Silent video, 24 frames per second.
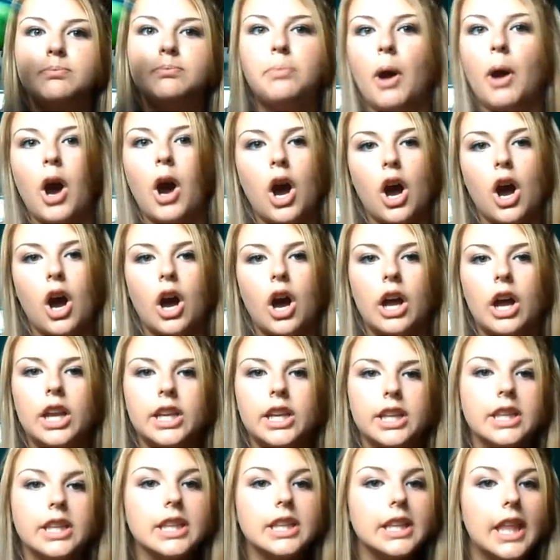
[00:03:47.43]

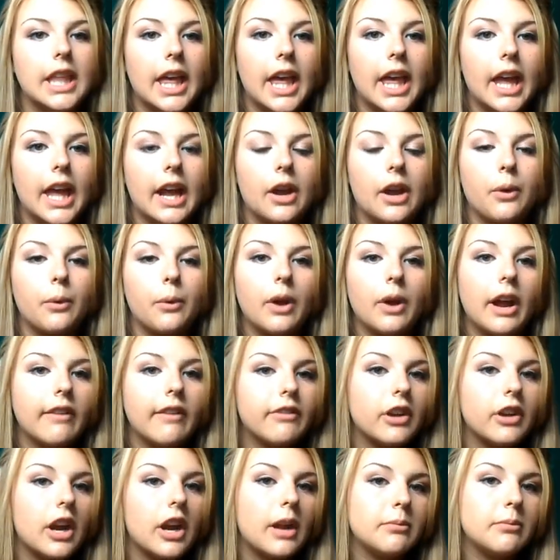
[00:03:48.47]
pond, and the lake, or
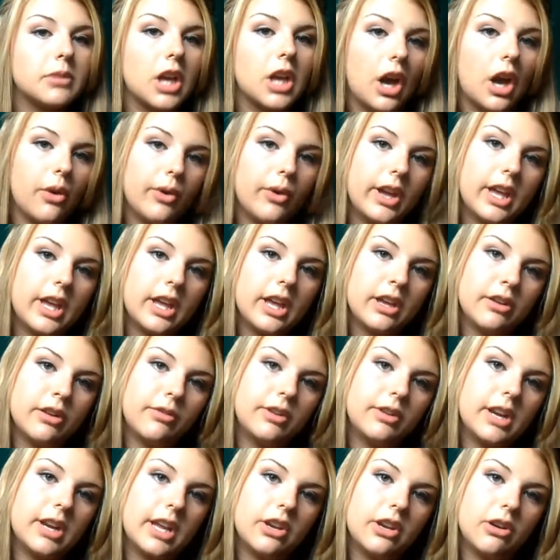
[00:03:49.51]
wherever I'm going
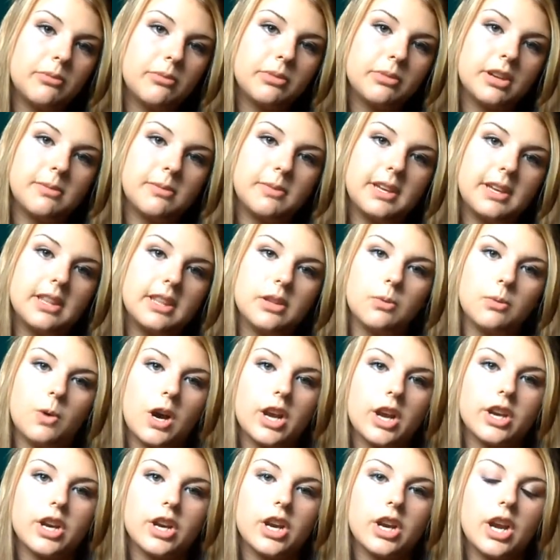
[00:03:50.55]
when I know I'm going to be in the
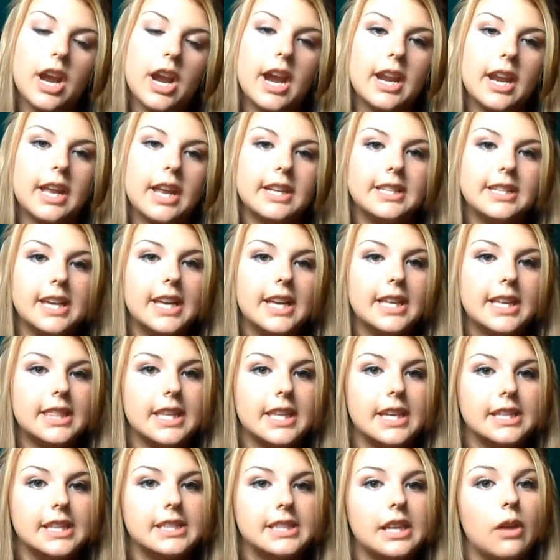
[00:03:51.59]
water, and I take
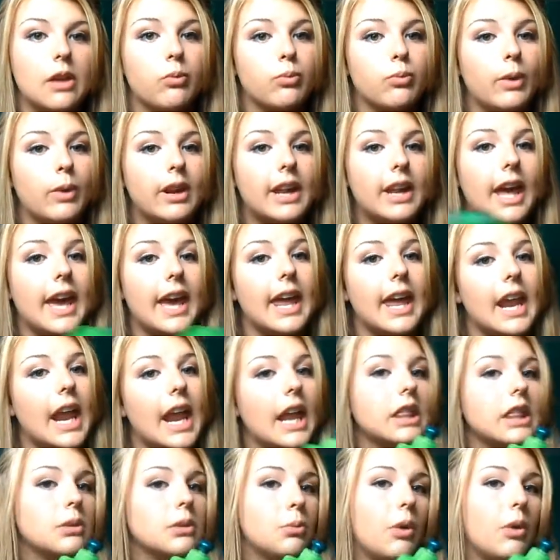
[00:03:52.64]
this, and when I get
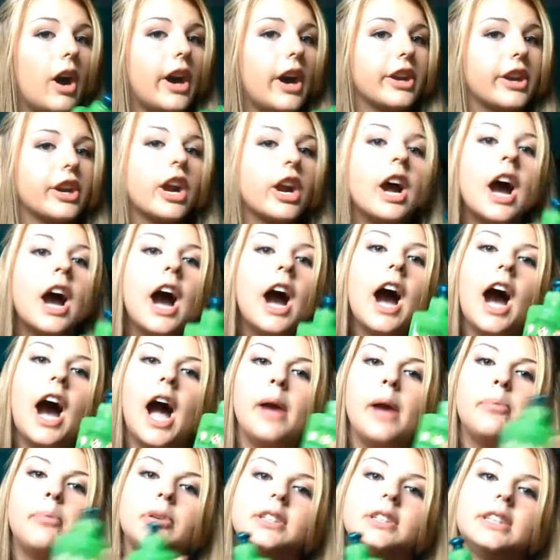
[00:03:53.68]
out of the water,
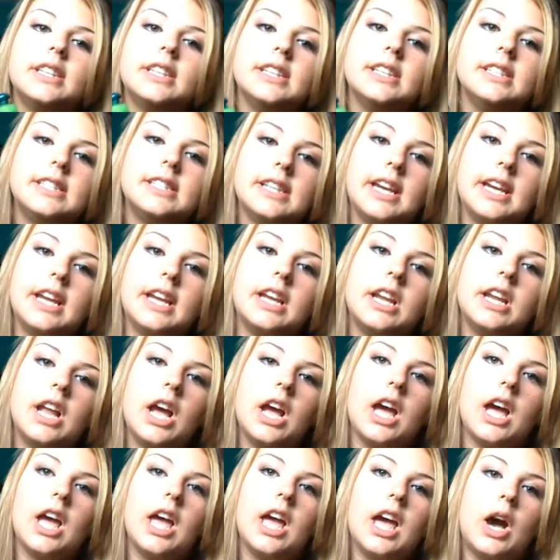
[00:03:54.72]
I put this in
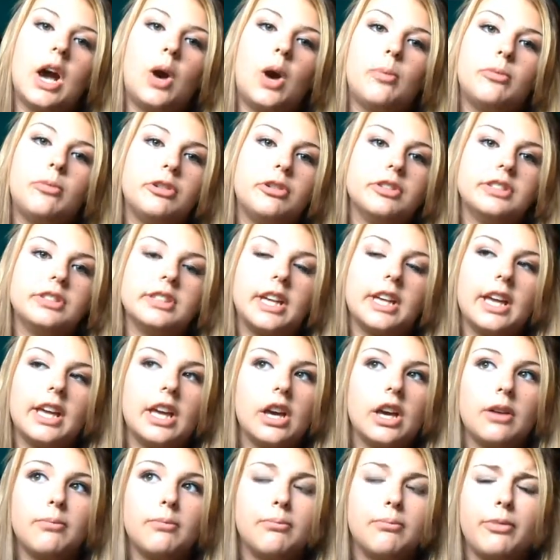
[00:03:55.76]
almost
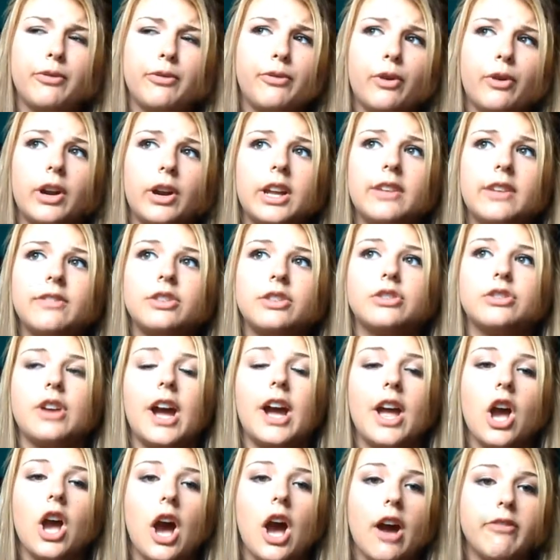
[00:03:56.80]
like before I even
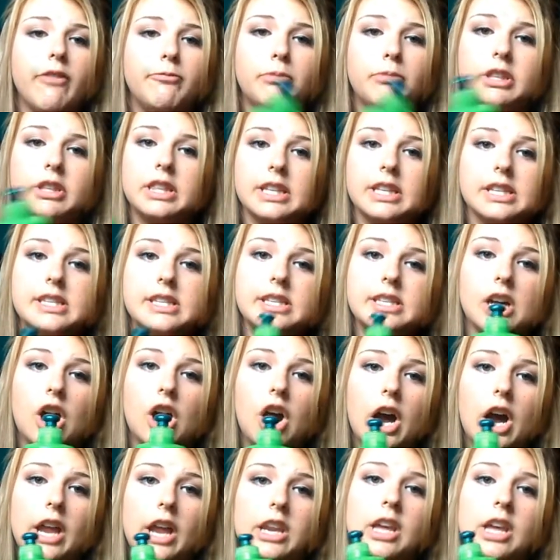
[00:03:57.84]
dry off. Put this
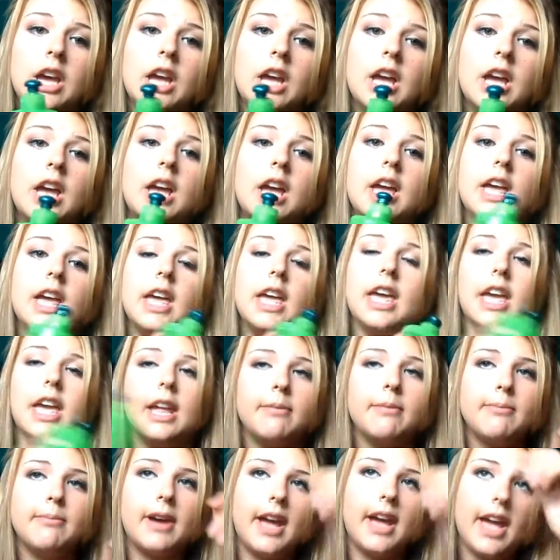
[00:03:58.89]
on
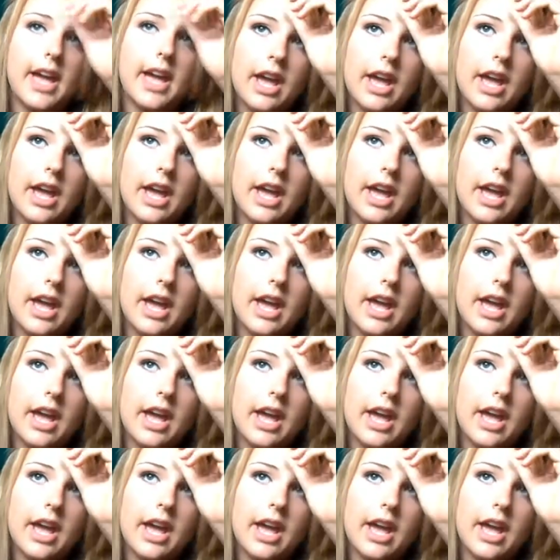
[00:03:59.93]
in my